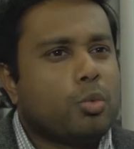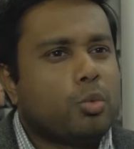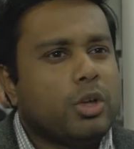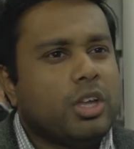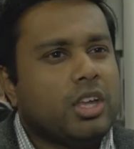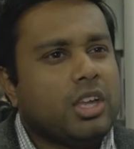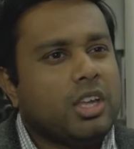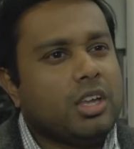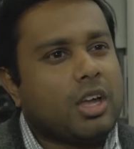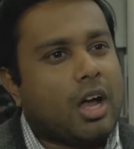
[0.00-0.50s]

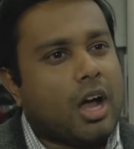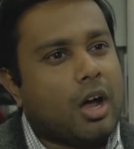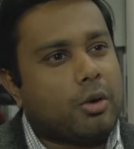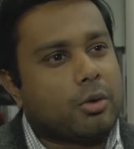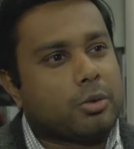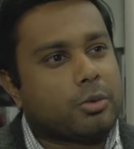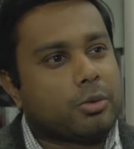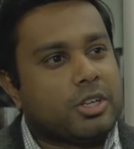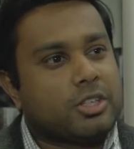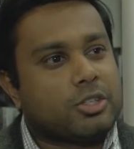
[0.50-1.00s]
we,
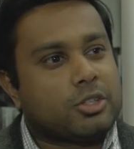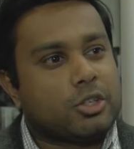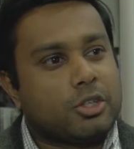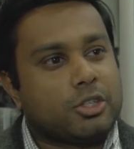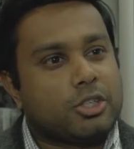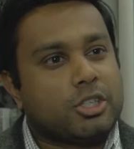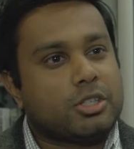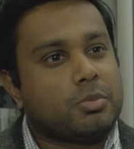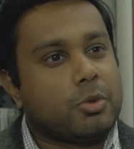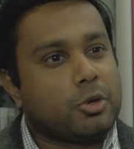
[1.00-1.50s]
our
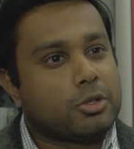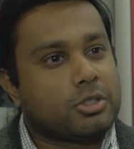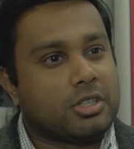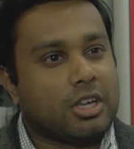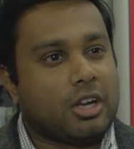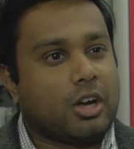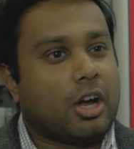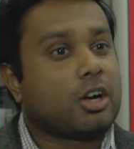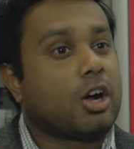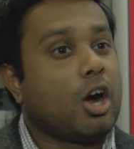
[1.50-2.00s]
research is
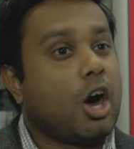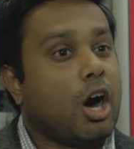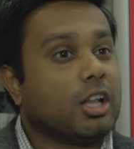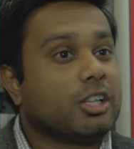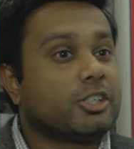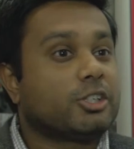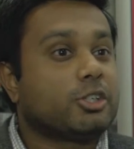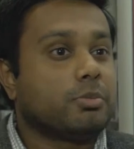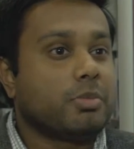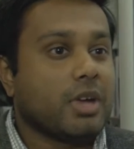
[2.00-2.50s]
mostly
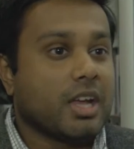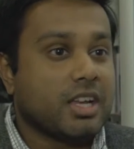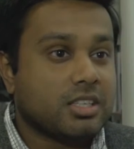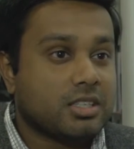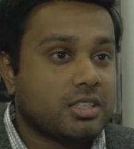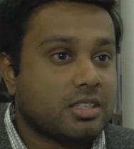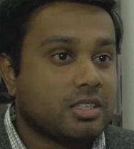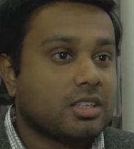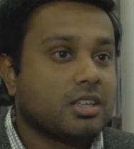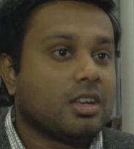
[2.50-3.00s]

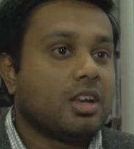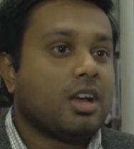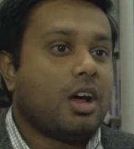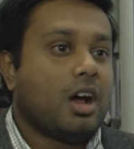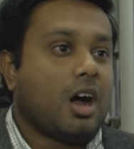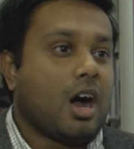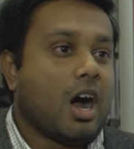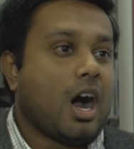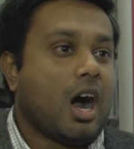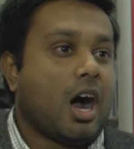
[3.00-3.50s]
oncology-based,
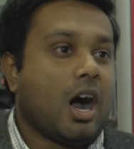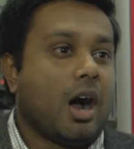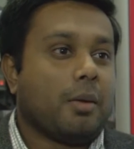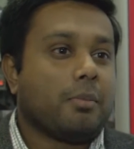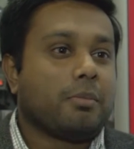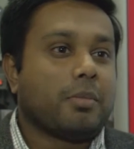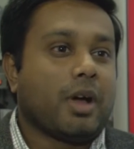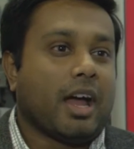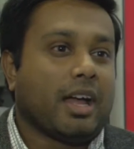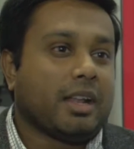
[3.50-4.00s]

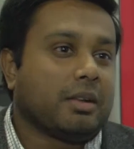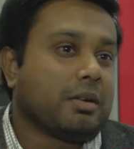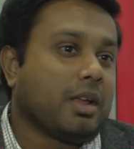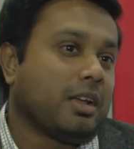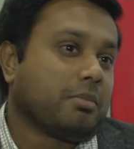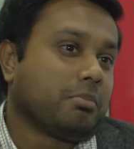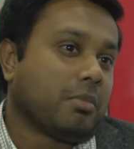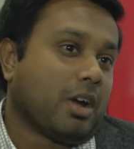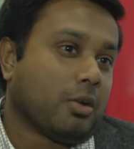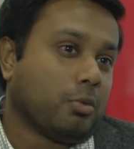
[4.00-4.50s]
um, and,
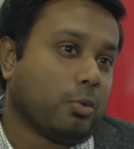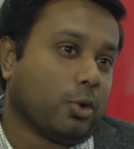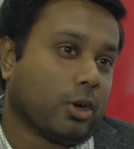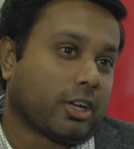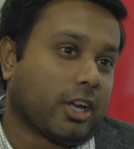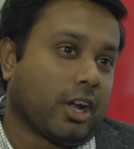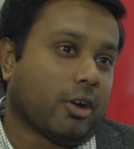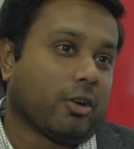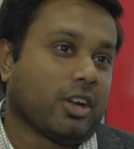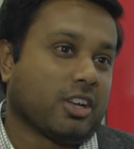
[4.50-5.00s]
and my
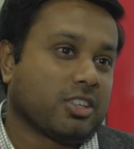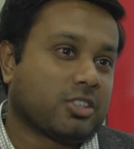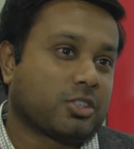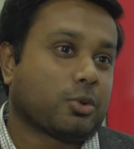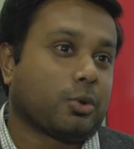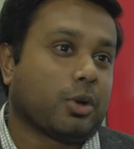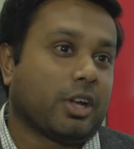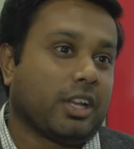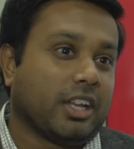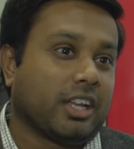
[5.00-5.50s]
work area is
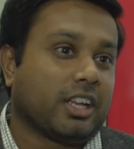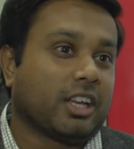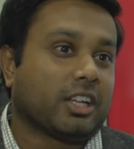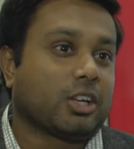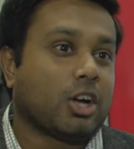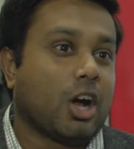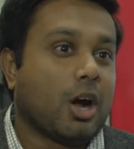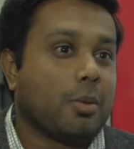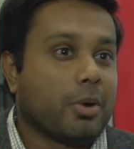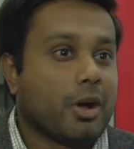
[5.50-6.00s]
screening
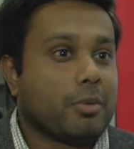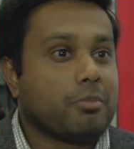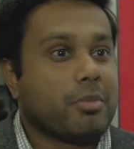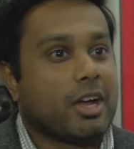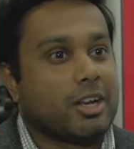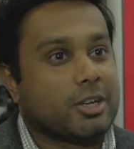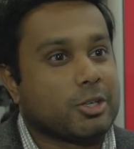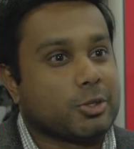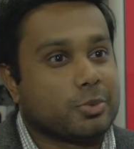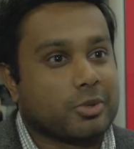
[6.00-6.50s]
and compound
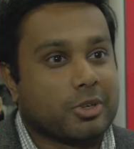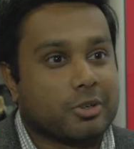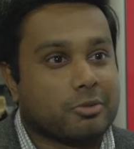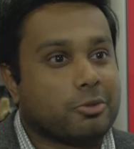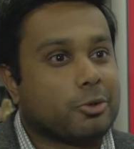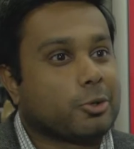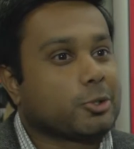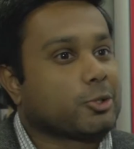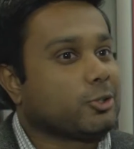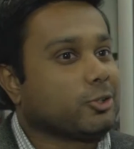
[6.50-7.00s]
management.
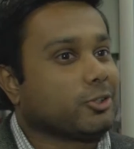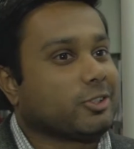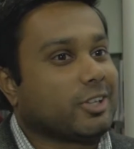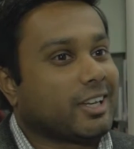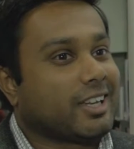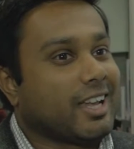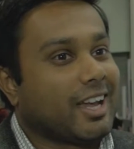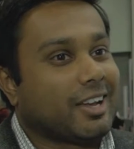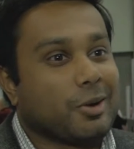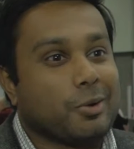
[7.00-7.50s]
Unfortunately,
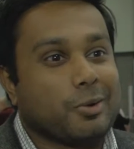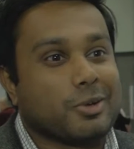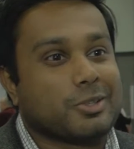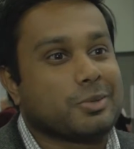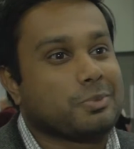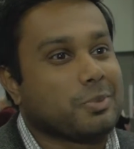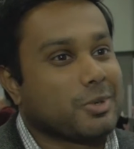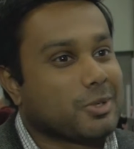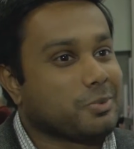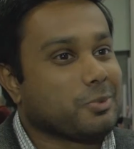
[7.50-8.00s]
I can't go
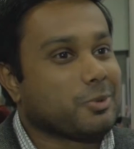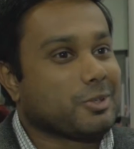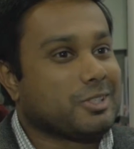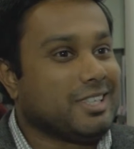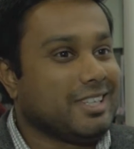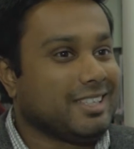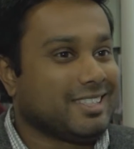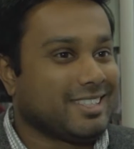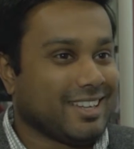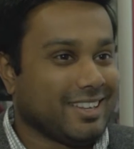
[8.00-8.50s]
into much more
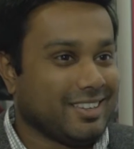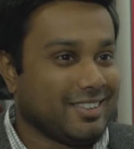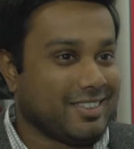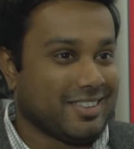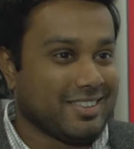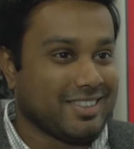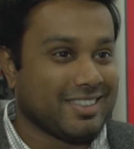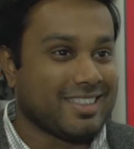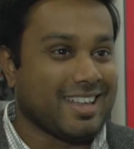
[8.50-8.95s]
detail than